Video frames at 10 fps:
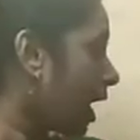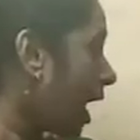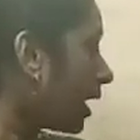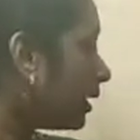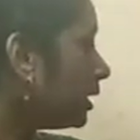
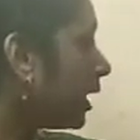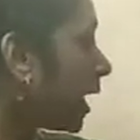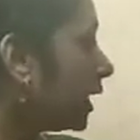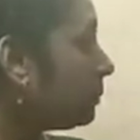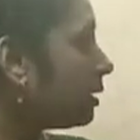And
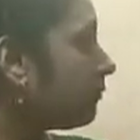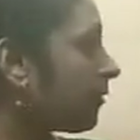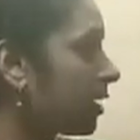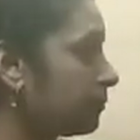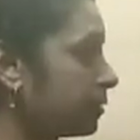animal
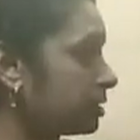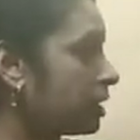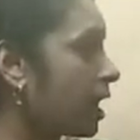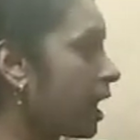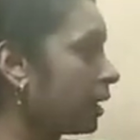fibers,
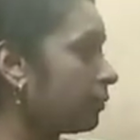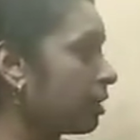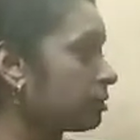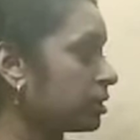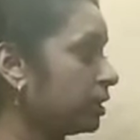and we
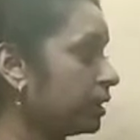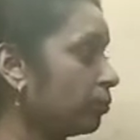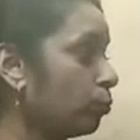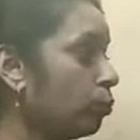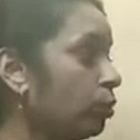have studied
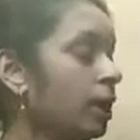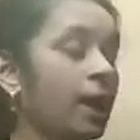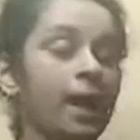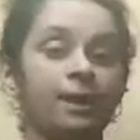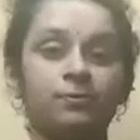wool
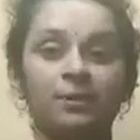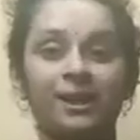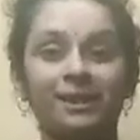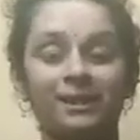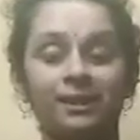as well
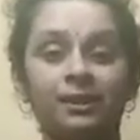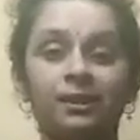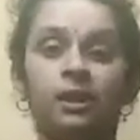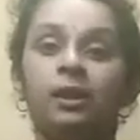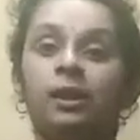as silk
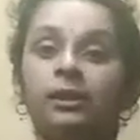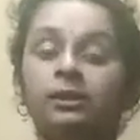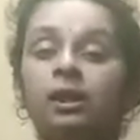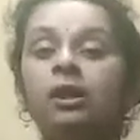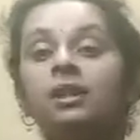in
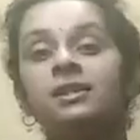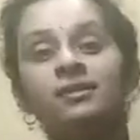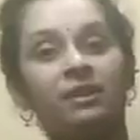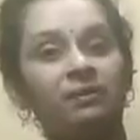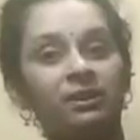the
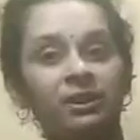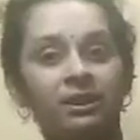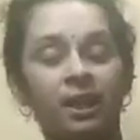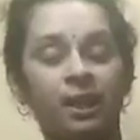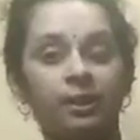7th
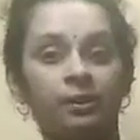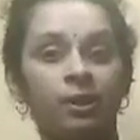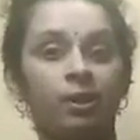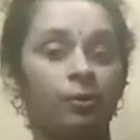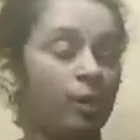standard.
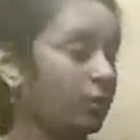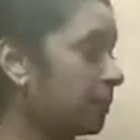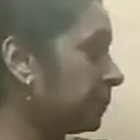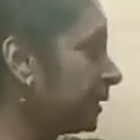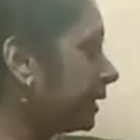We have
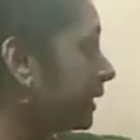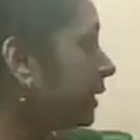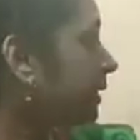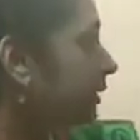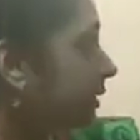completed
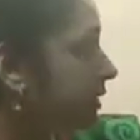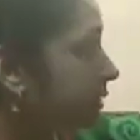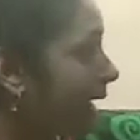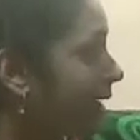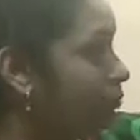these
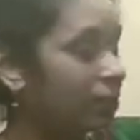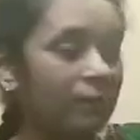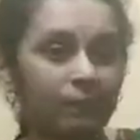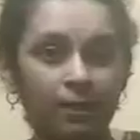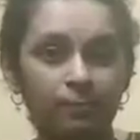natural
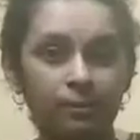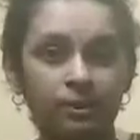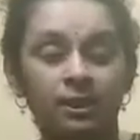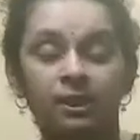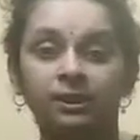fibers
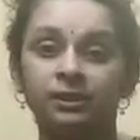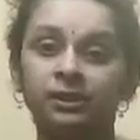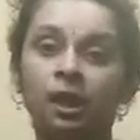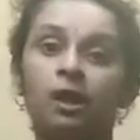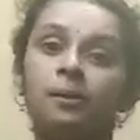in
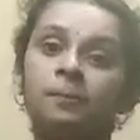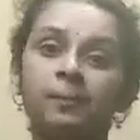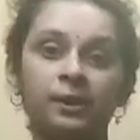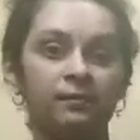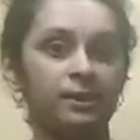the
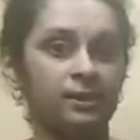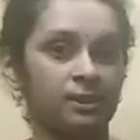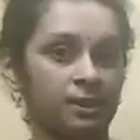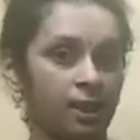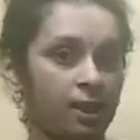previous
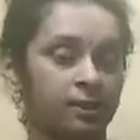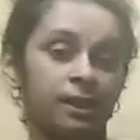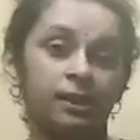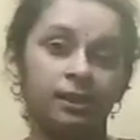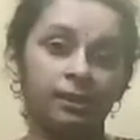class.
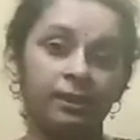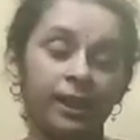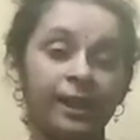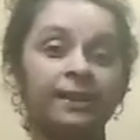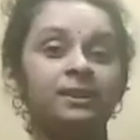In
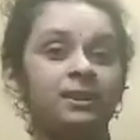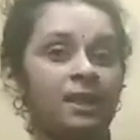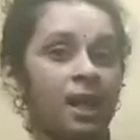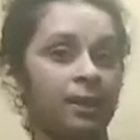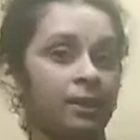8th
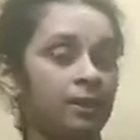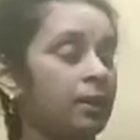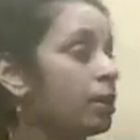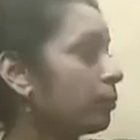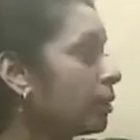standard,
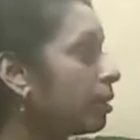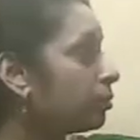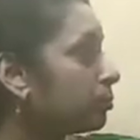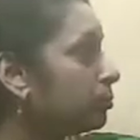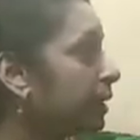we
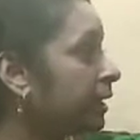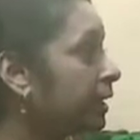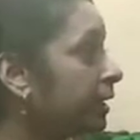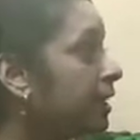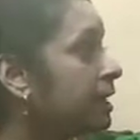have to
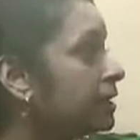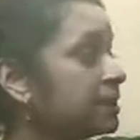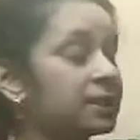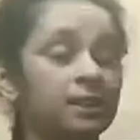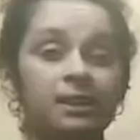mainly
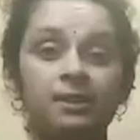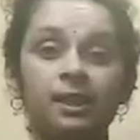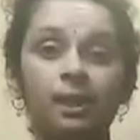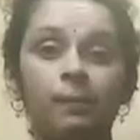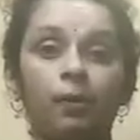discuss
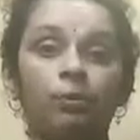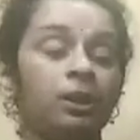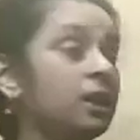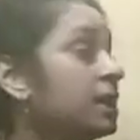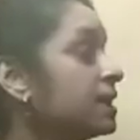about
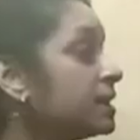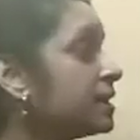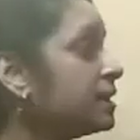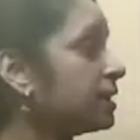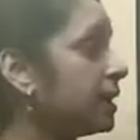
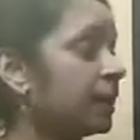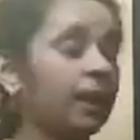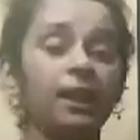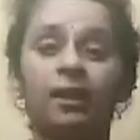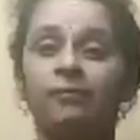
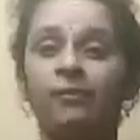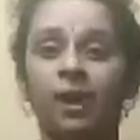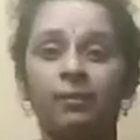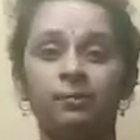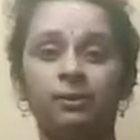synthetic
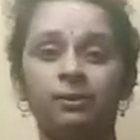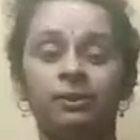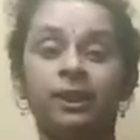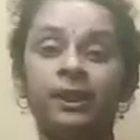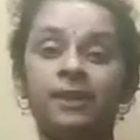fiber.
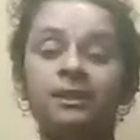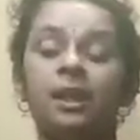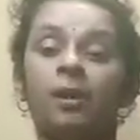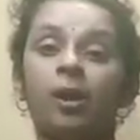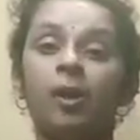That is,
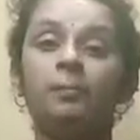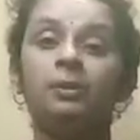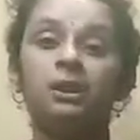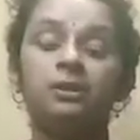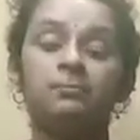
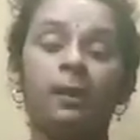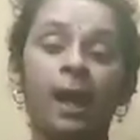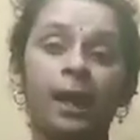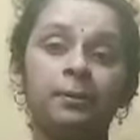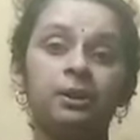
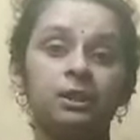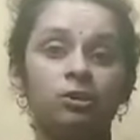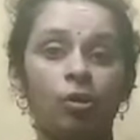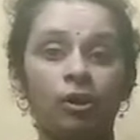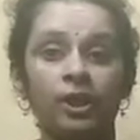it is
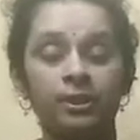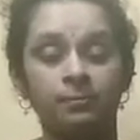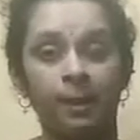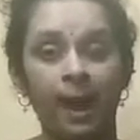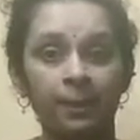called as
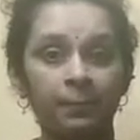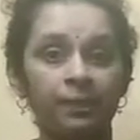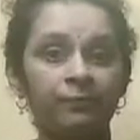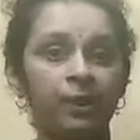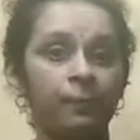
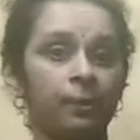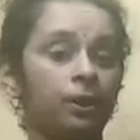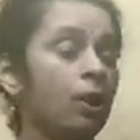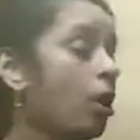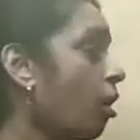man-made fiber,
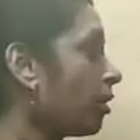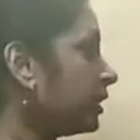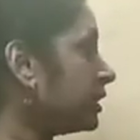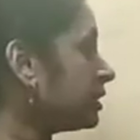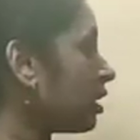or
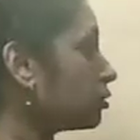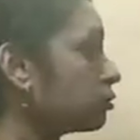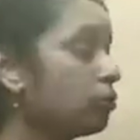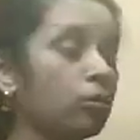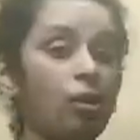it is
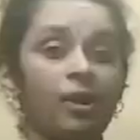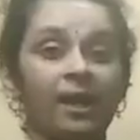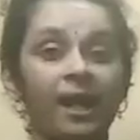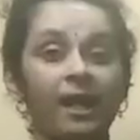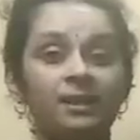also called
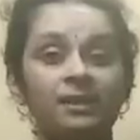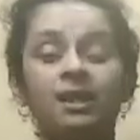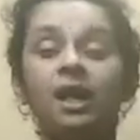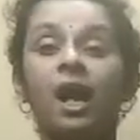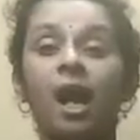as
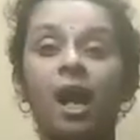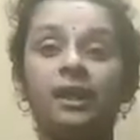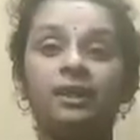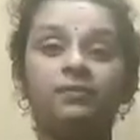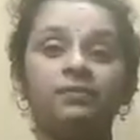
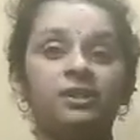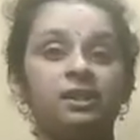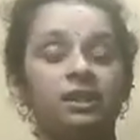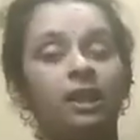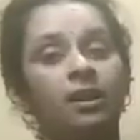
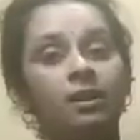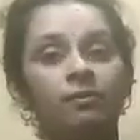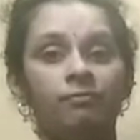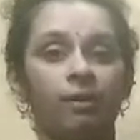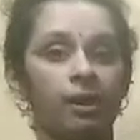artificial
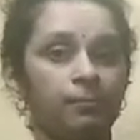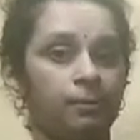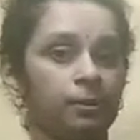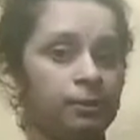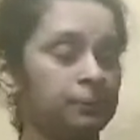
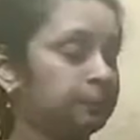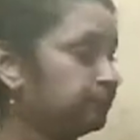fiber.